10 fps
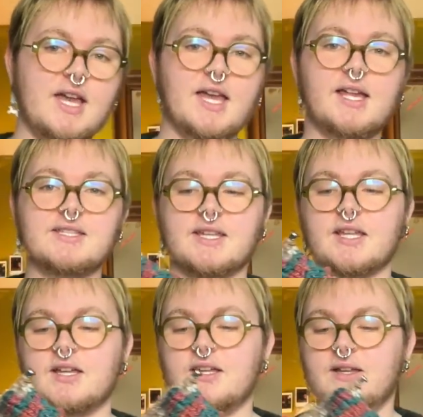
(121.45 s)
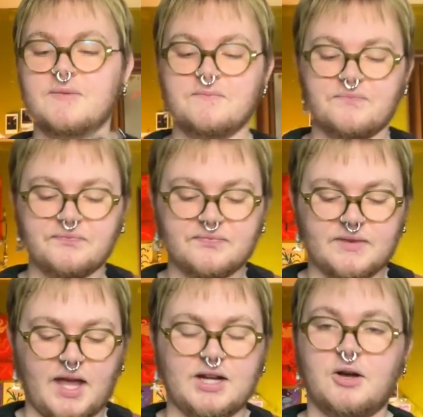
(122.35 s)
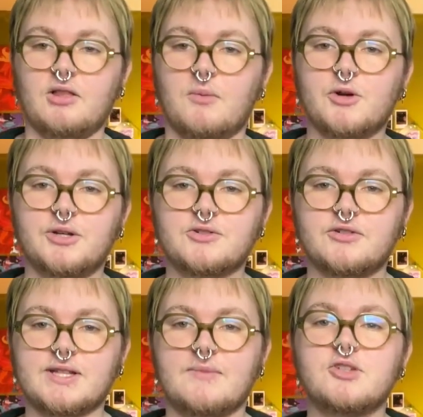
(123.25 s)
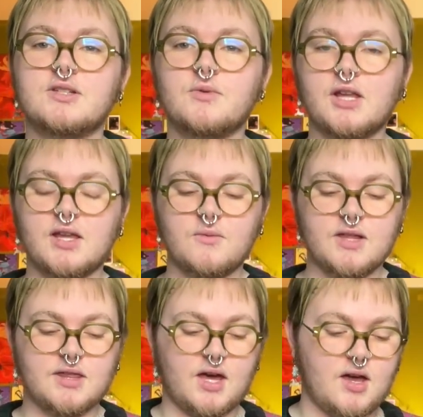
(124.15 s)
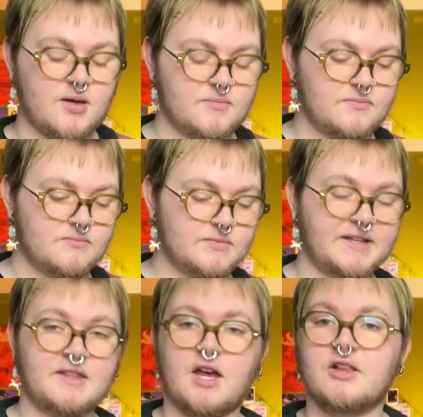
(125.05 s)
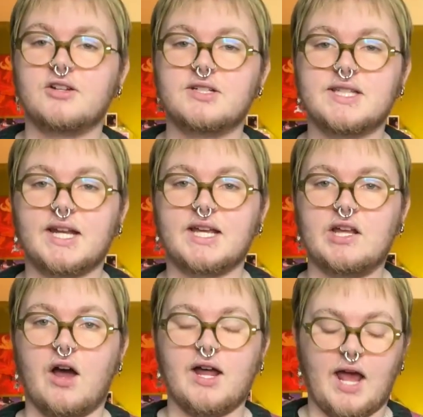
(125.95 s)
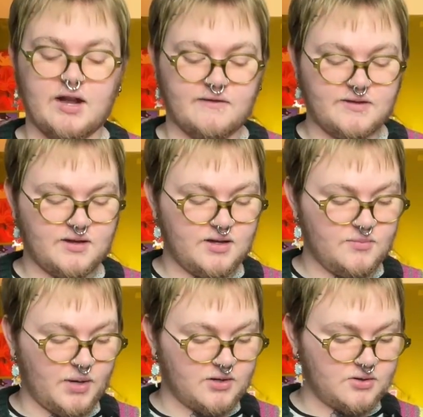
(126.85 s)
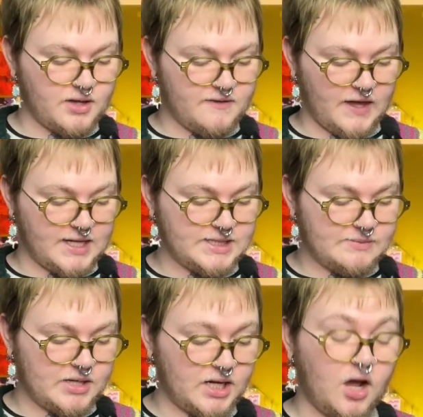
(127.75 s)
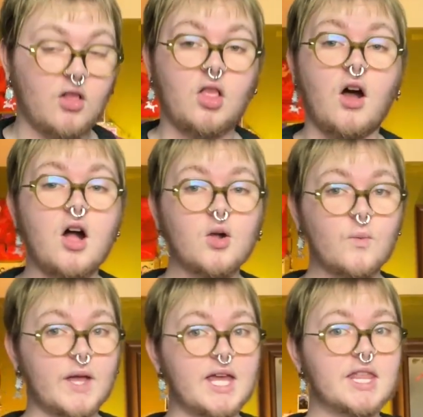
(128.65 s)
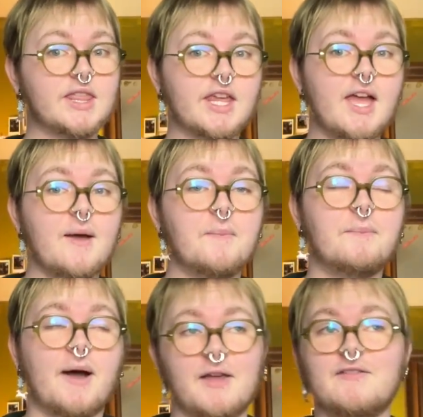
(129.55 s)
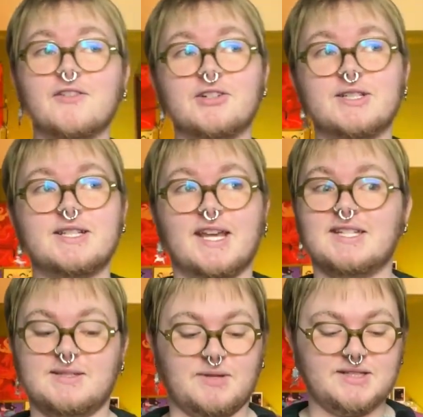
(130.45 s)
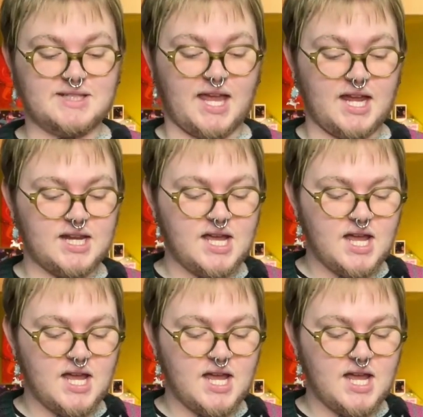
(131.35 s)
It's like, I don't know, a lot more neutrals. I'm just working with like the colors that I got out of the bundle of handspun, along with my first handspun skein,